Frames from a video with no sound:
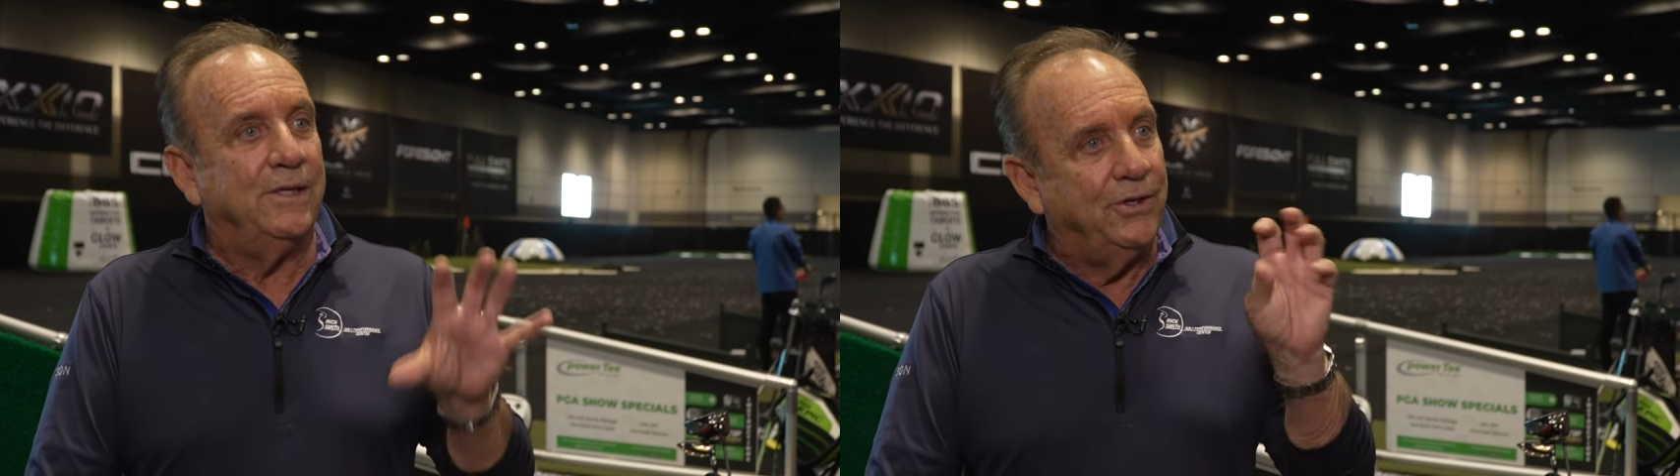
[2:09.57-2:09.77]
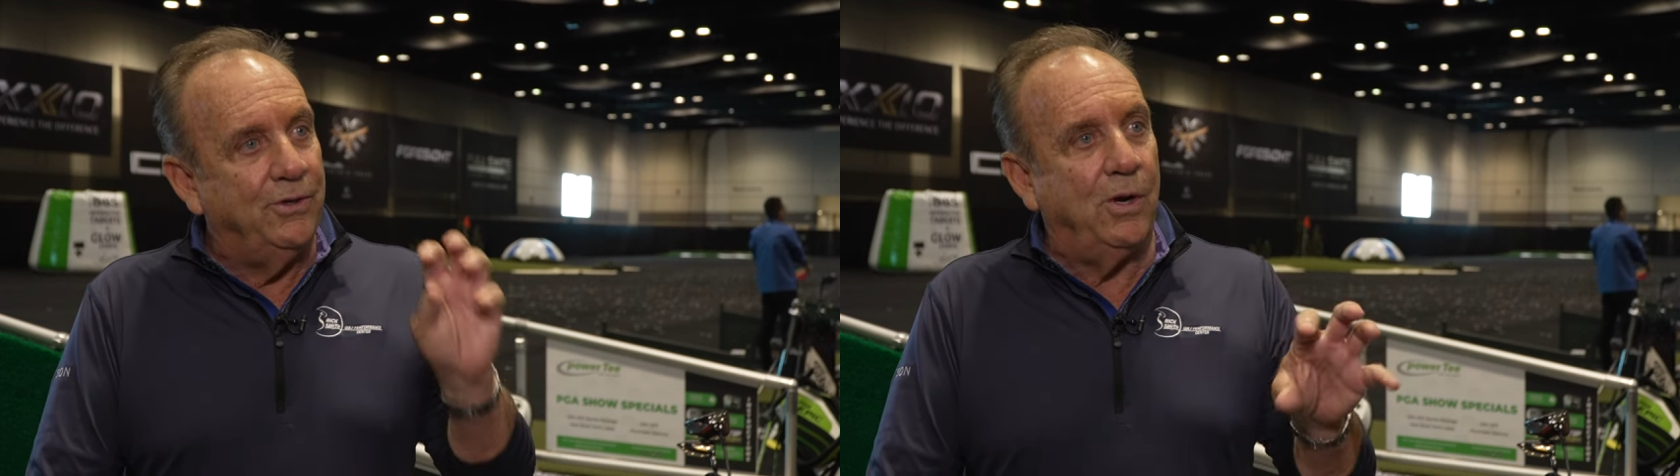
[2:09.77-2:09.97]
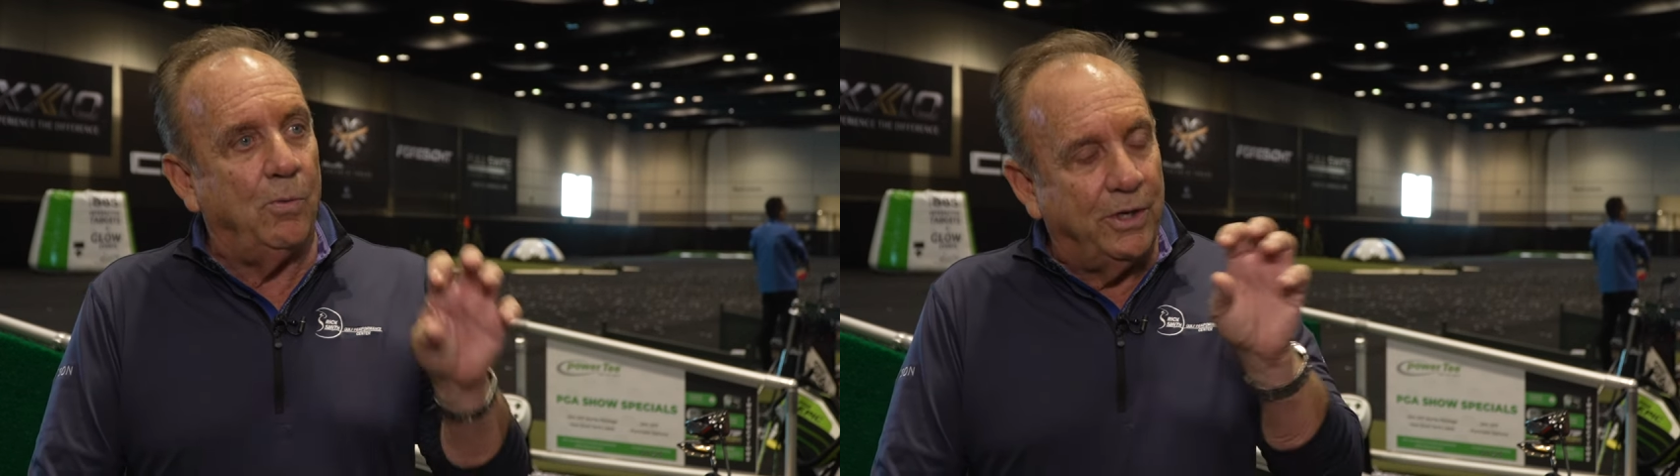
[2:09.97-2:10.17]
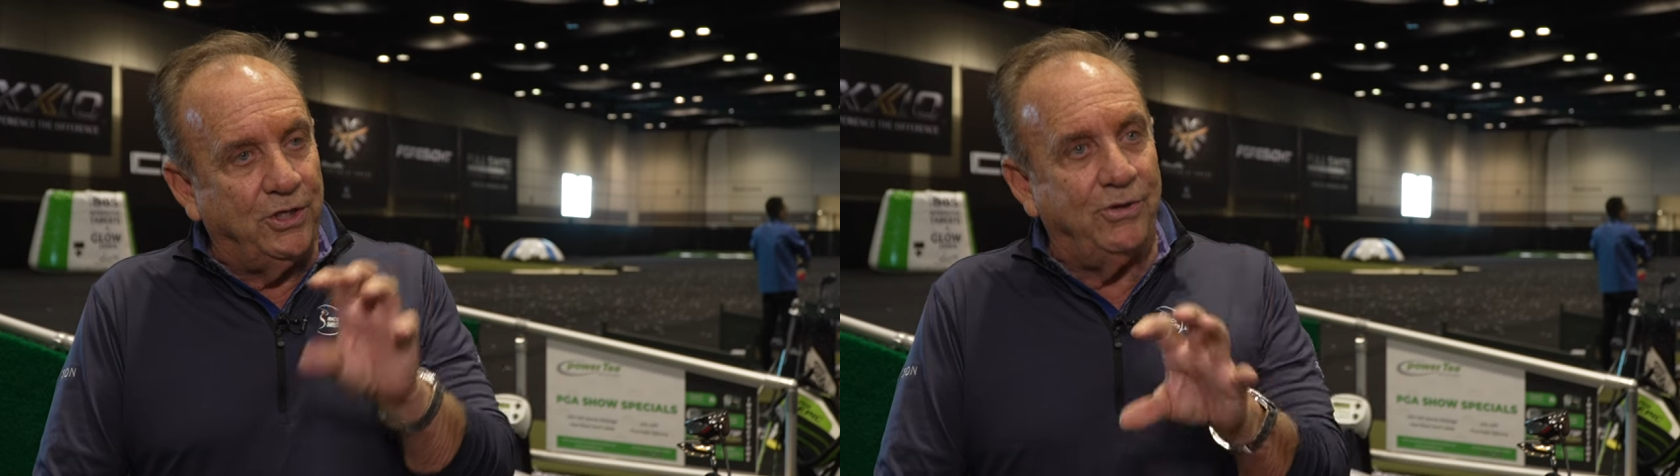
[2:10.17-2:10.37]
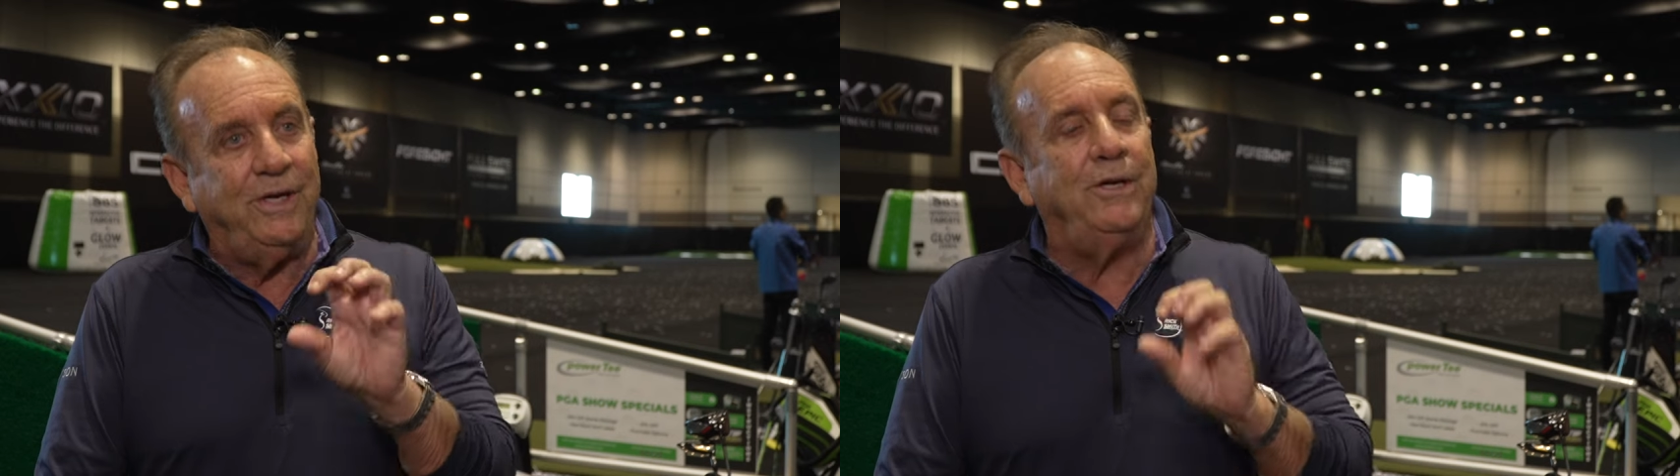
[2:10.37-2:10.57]
you know what
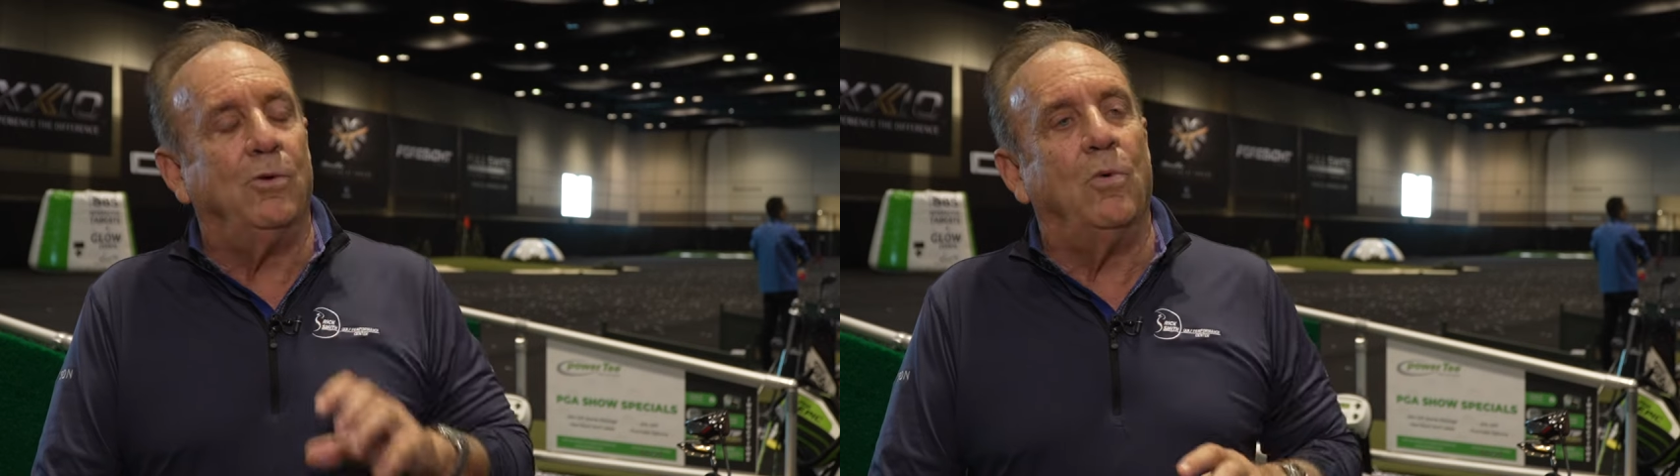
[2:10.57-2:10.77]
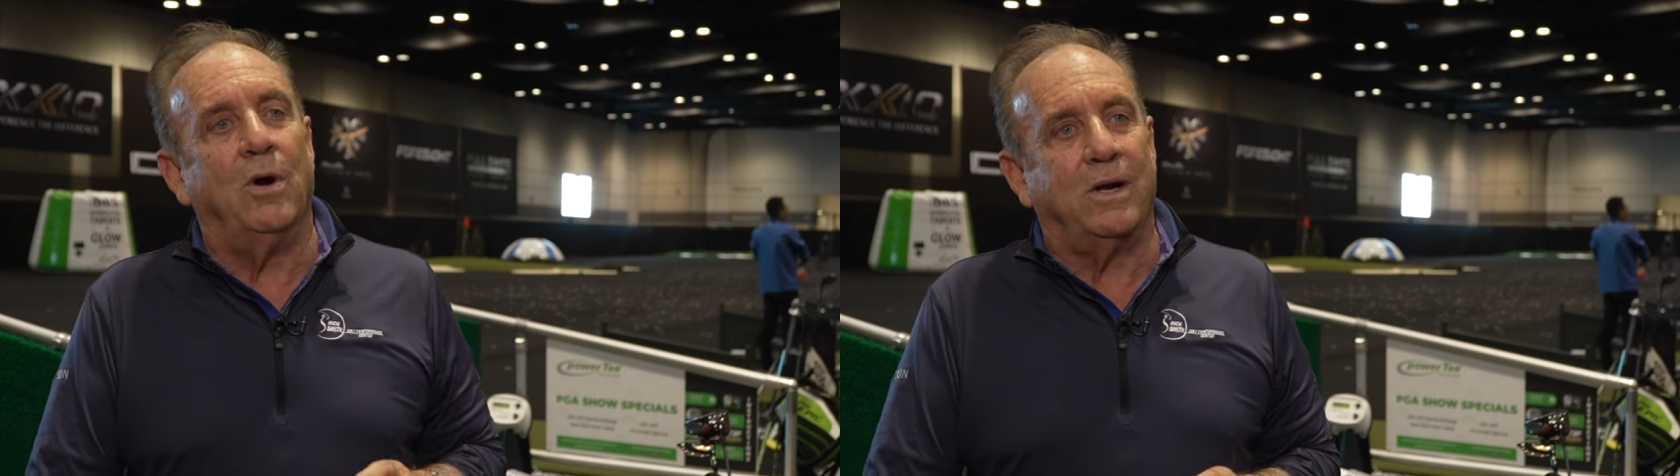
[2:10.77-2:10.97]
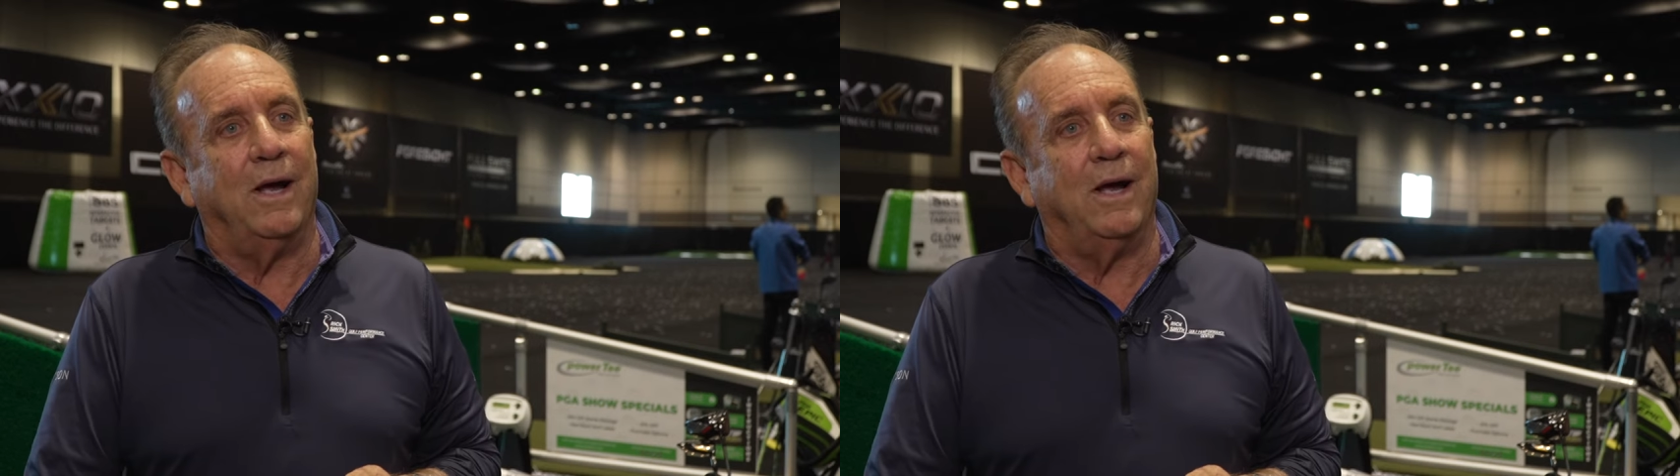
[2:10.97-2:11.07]
you need to work